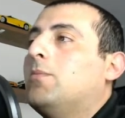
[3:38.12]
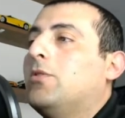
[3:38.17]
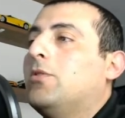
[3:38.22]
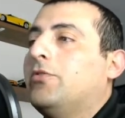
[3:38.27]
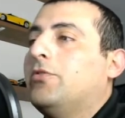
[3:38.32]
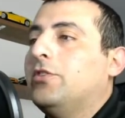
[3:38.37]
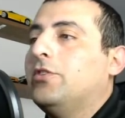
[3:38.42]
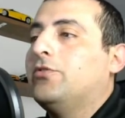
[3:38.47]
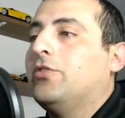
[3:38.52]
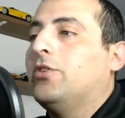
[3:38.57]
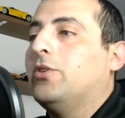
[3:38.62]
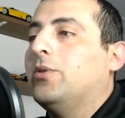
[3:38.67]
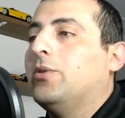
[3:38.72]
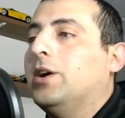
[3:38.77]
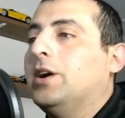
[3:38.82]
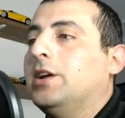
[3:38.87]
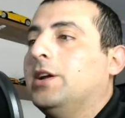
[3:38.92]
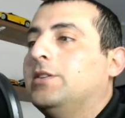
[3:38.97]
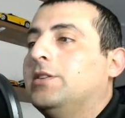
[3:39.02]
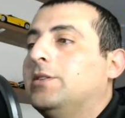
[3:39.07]
forward
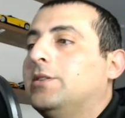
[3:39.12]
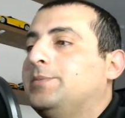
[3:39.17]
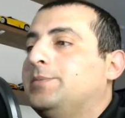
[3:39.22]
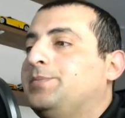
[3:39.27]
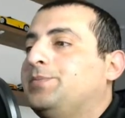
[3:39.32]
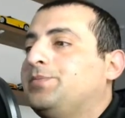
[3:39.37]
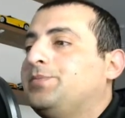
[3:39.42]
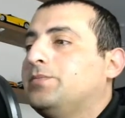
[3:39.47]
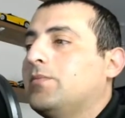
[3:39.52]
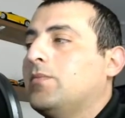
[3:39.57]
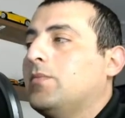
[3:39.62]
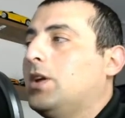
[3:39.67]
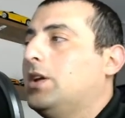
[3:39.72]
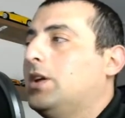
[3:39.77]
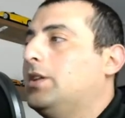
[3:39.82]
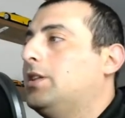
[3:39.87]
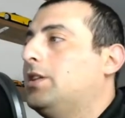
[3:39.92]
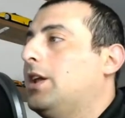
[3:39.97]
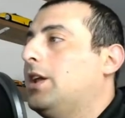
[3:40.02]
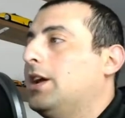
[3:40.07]
in the
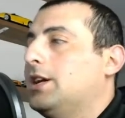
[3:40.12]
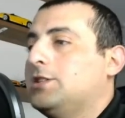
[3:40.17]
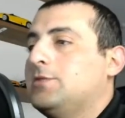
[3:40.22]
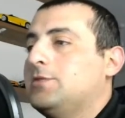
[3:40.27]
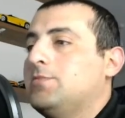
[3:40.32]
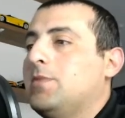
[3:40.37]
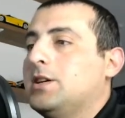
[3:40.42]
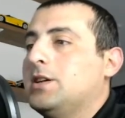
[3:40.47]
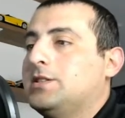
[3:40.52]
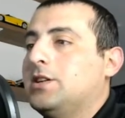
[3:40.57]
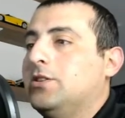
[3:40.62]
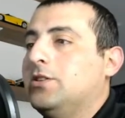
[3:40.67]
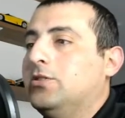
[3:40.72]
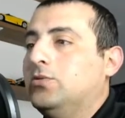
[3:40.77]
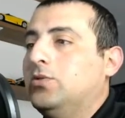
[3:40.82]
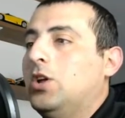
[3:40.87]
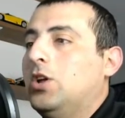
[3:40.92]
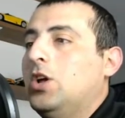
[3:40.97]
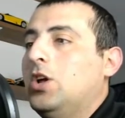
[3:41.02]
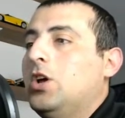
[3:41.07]
next master rule.
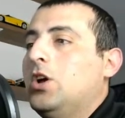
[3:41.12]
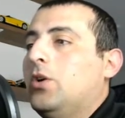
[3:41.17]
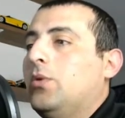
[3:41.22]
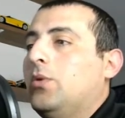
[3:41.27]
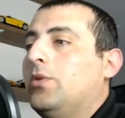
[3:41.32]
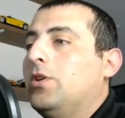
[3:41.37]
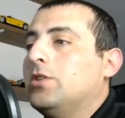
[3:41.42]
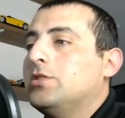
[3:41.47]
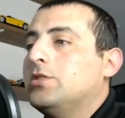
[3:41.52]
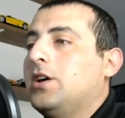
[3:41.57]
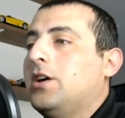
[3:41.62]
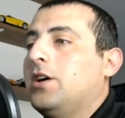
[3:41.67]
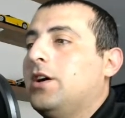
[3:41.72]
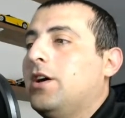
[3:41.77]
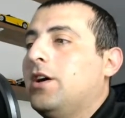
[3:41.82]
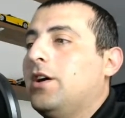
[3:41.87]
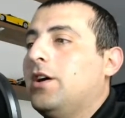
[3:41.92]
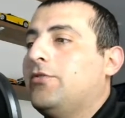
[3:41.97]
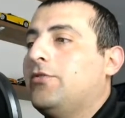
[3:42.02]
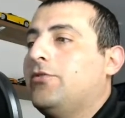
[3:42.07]
We also have
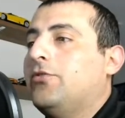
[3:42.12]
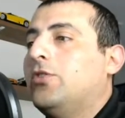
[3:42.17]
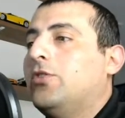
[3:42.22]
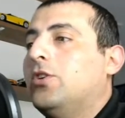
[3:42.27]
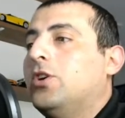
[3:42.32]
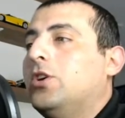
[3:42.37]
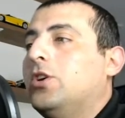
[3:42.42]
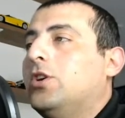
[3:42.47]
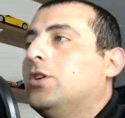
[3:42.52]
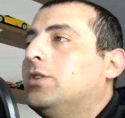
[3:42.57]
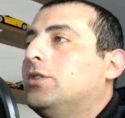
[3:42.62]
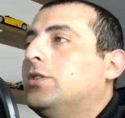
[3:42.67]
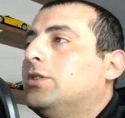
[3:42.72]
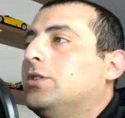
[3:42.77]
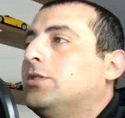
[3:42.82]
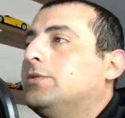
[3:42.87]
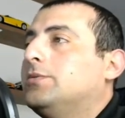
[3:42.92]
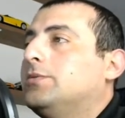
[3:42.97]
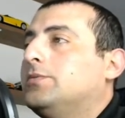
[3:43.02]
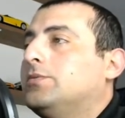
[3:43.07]

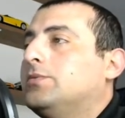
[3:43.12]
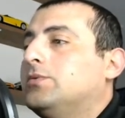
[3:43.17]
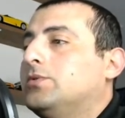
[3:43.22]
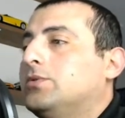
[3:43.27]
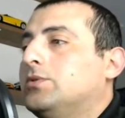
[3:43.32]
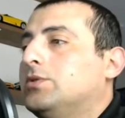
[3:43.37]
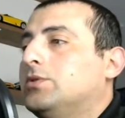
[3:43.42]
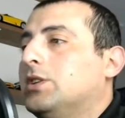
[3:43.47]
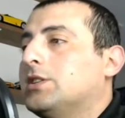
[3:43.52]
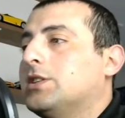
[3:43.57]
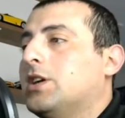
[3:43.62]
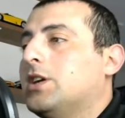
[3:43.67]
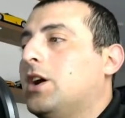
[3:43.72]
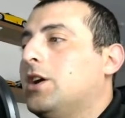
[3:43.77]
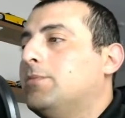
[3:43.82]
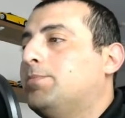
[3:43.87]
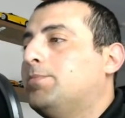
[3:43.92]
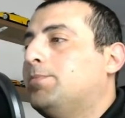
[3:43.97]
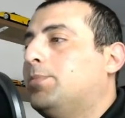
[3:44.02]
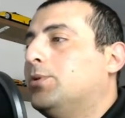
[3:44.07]
this card,
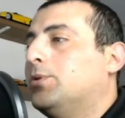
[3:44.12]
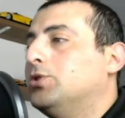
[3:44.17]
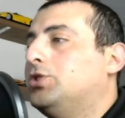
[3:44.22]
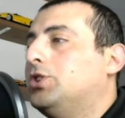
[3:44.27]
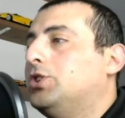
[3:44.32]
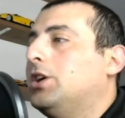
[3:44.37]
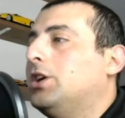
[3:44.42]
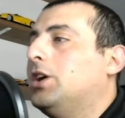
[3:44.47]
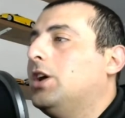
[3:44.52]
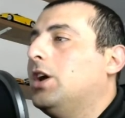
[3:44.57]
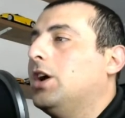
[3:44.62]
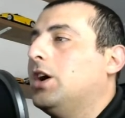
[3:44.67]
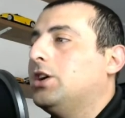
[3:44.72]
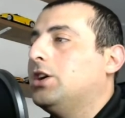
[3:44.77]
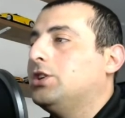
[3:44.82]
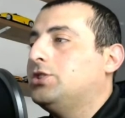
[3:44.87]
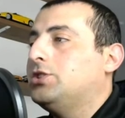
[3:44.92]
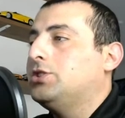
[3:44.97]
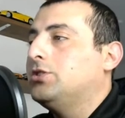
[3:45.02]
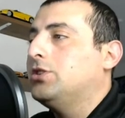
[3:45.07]
Bujingi
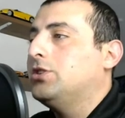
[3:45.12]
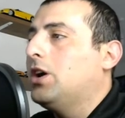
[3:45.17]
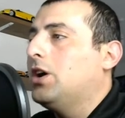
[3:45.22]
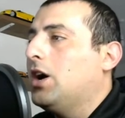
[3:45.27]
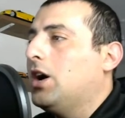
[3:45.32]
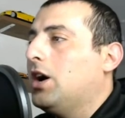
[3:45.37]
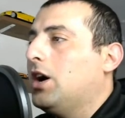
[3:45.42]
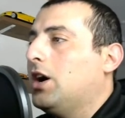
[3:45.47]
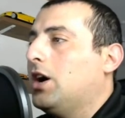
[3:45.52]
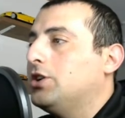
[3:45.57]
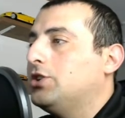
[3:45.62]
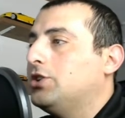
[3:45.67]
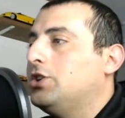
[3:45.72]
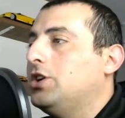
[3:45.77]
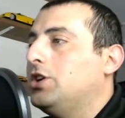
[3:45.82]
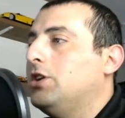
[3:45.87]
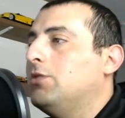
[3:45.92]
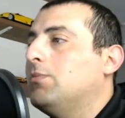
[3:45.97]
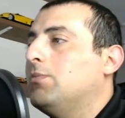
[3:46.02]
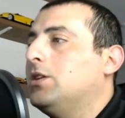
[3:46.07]

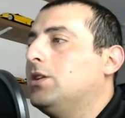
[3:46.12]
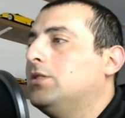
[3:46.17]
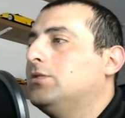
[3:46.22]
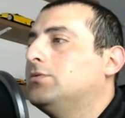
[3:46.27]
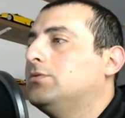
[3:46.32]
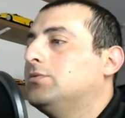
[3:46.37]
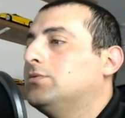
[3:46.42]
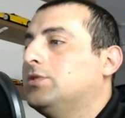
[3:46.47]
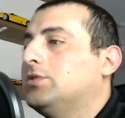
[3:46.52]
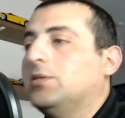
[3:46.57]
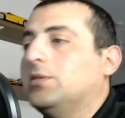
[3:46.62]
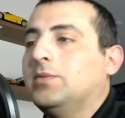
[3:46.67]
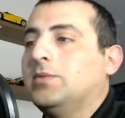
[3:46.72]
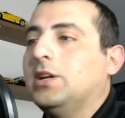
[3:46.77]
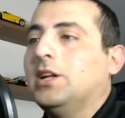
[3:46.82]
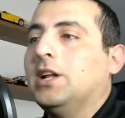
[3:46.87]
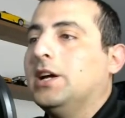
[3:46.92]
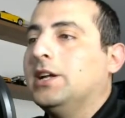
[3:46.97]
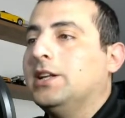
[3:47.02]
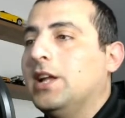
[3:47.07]
Ahashima, something like
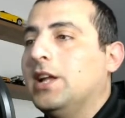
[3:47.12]
that.